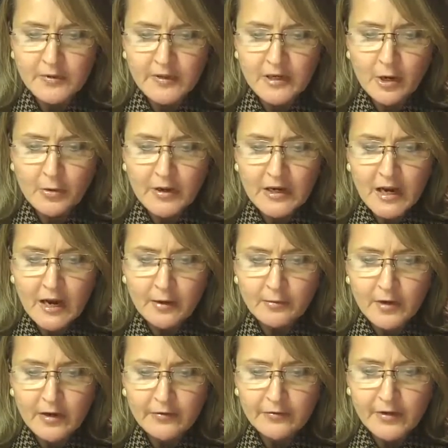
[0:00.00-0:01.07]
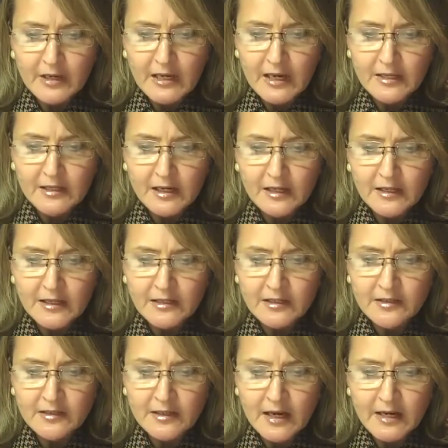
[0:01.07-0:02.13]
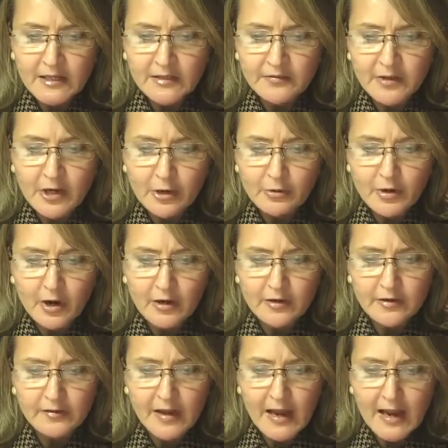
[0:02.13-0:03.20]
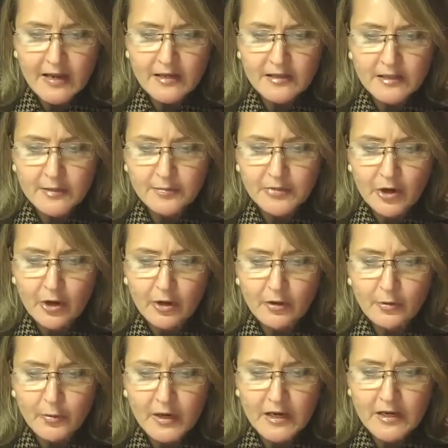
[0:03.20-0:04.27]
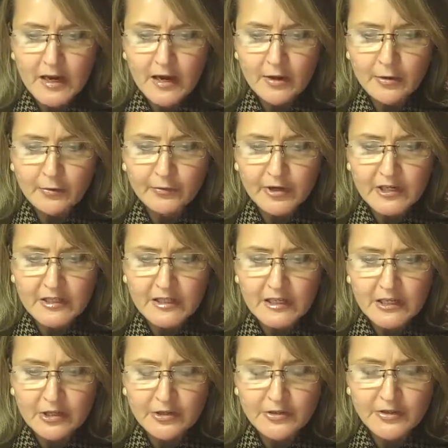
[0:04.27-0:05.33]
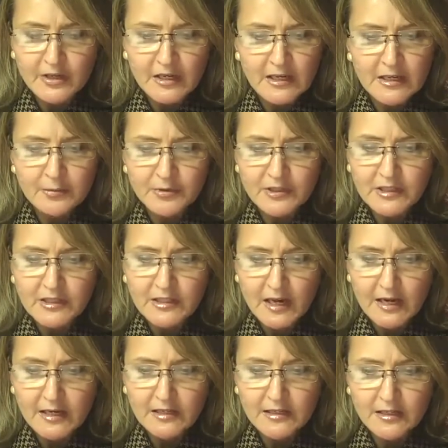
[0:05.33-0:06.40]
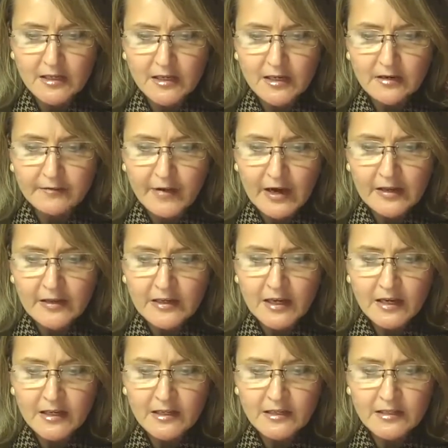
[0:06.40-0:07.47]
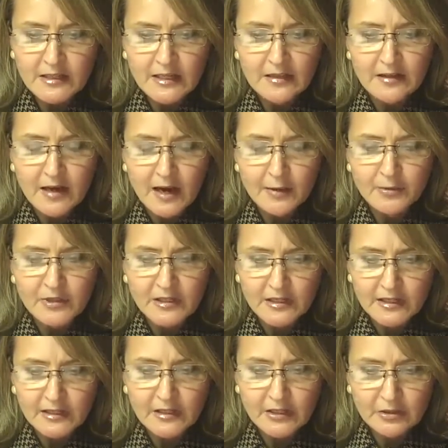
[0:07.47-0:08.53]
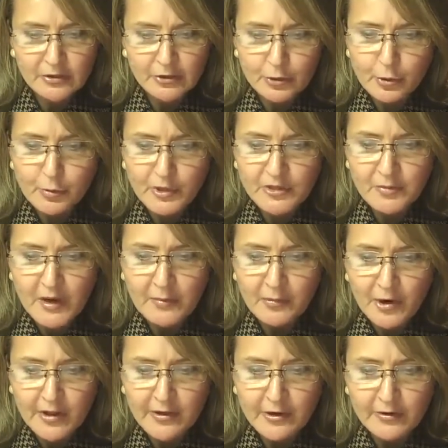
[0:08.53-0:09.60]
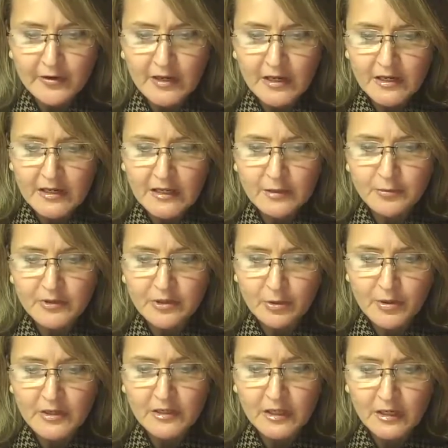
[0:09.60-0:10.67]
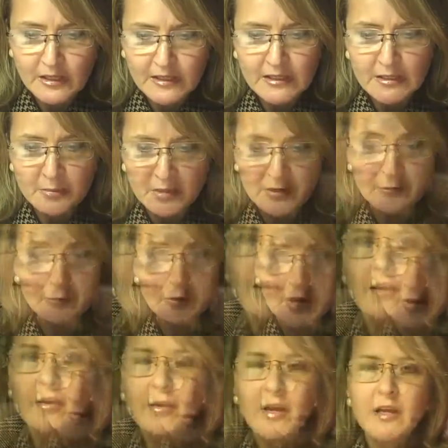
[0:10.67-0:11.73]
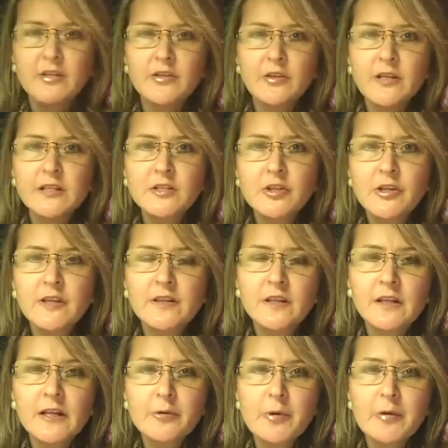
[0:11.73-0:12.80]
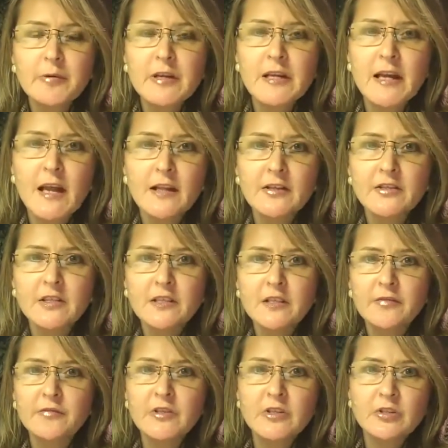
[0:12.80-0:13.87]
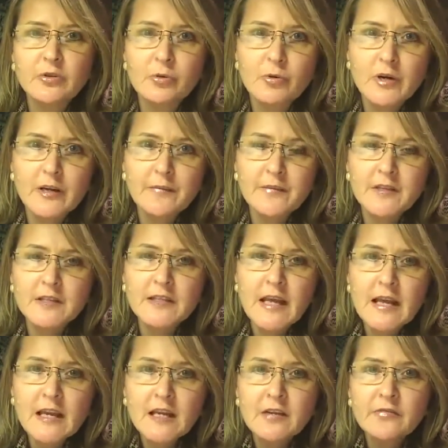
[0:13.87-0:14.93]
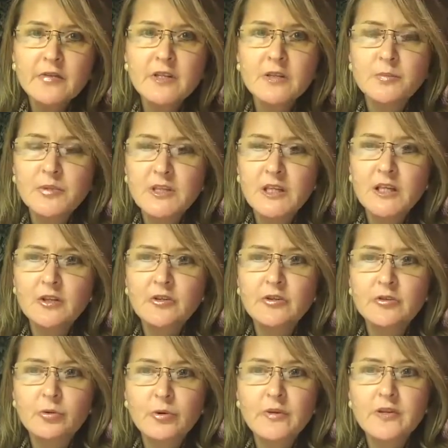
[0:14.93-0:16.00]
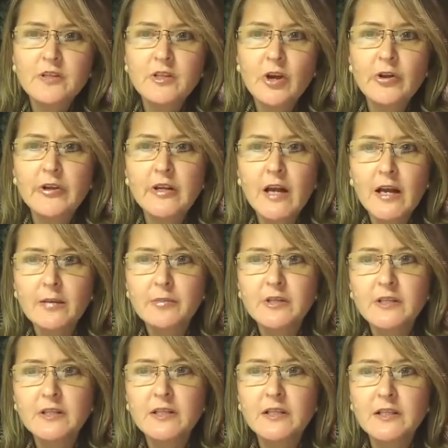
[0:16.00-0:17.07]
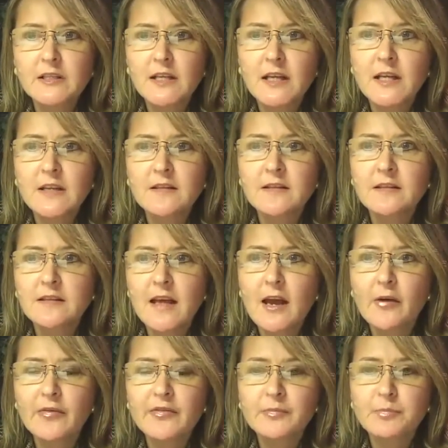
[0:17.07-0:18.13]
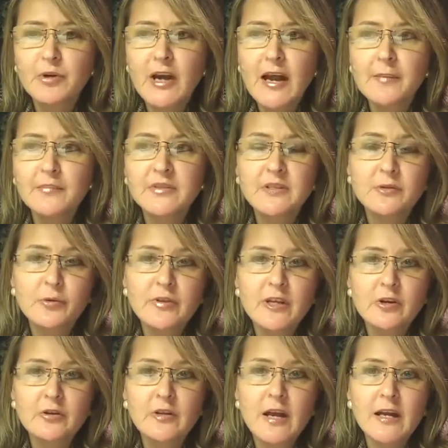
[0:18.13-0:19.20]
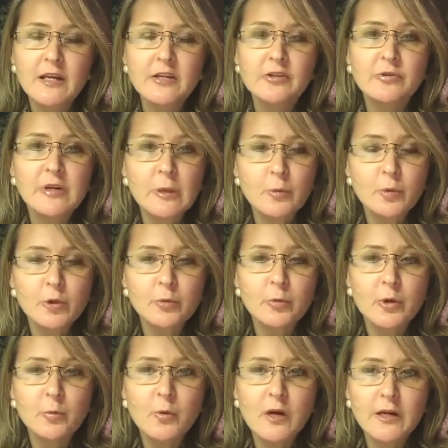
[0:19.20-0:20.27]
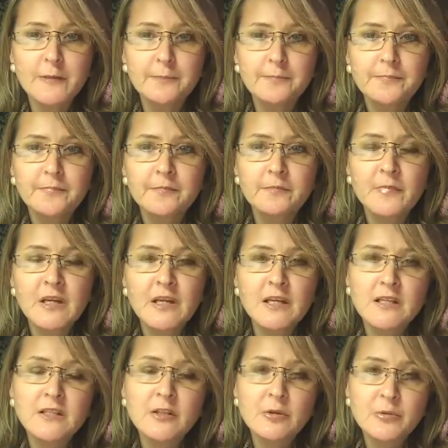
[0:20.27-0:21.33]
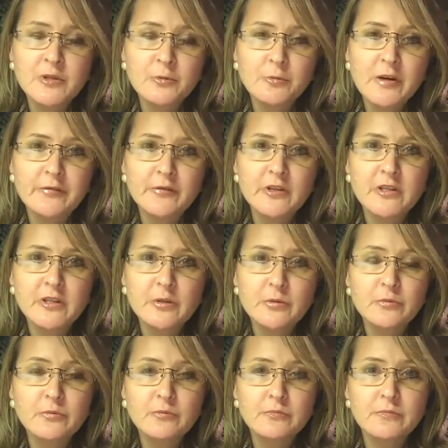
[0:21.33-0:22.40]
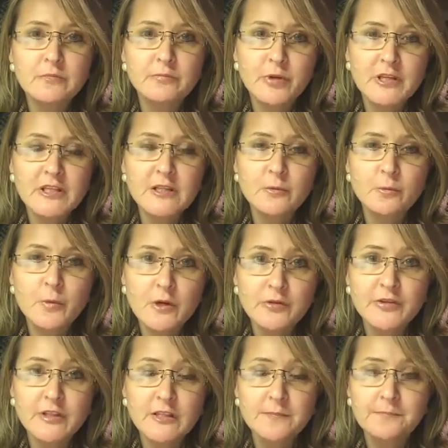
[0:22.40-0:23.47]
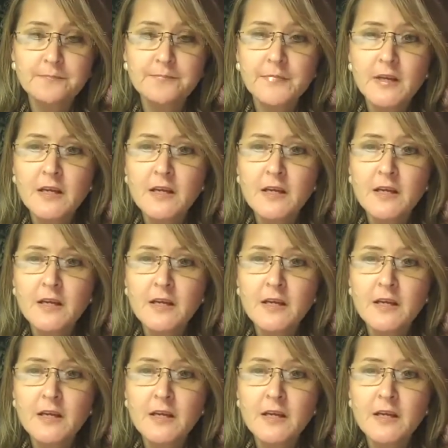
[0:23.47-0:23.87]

When the going got rough and he had to cling to the sides of the go-kart, the hat slipped all the way down over his ears, and he was a sight. Finally, I could see that I was licked. Doodle was my brother, and he was going to cling to me forever. Okay, so let's look at the literary analysis of this story. The setting of this particular story, The Scarlet Ibis, is set in the South, perhaps North Carolina, during World War I, because there was a reference to President Wilson.